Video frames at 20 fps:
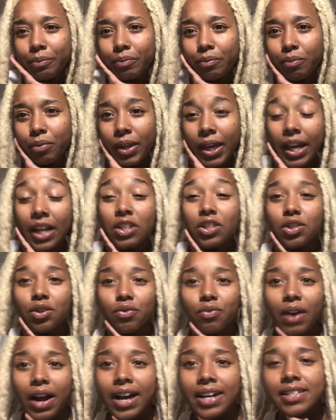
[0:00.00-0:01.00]
Cancer
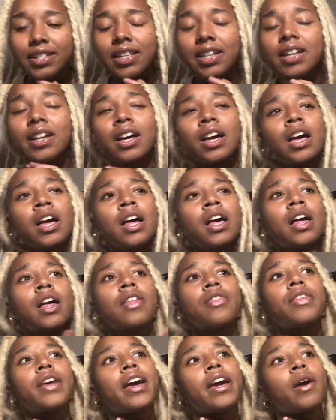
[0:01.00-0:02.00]
rising.
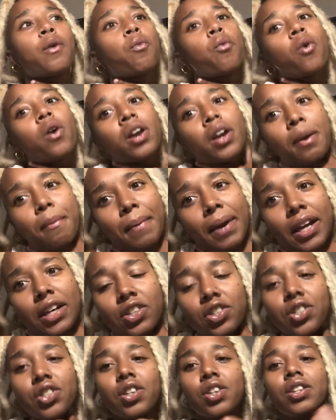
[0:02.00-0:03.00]
They want to make
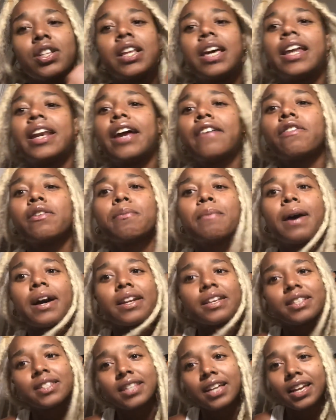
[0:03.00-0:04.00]
sure that
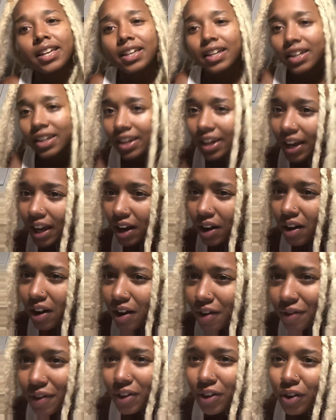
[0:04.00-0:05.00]
everybody's taken care
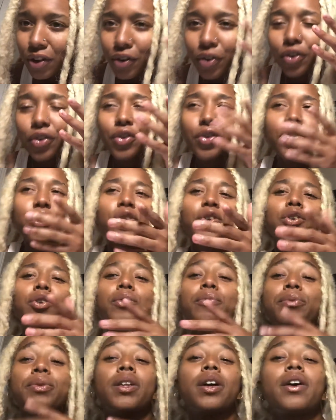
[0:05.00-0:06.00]
of in the
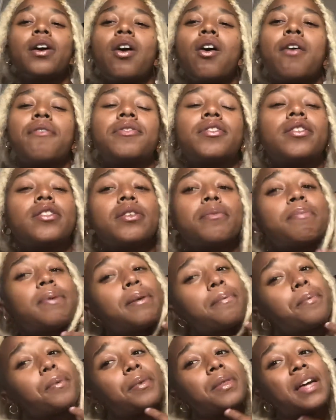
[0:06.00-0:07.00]
group. They're often the
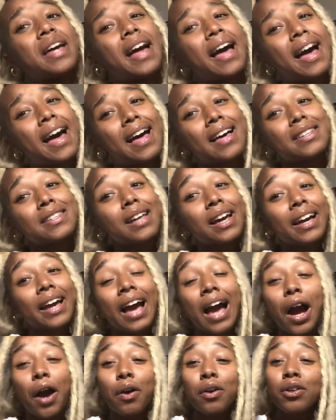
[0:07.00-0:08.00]
people that ask, like,
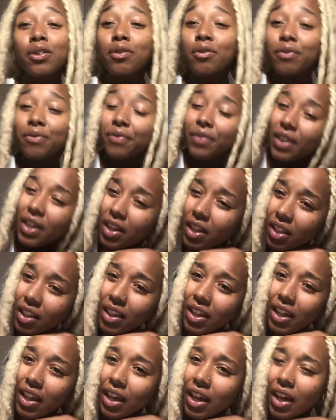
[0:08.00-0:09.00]
how are you
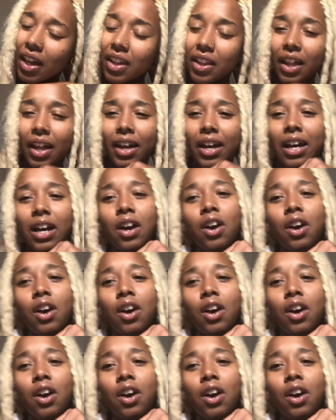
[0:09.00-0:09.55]
feeling? Like,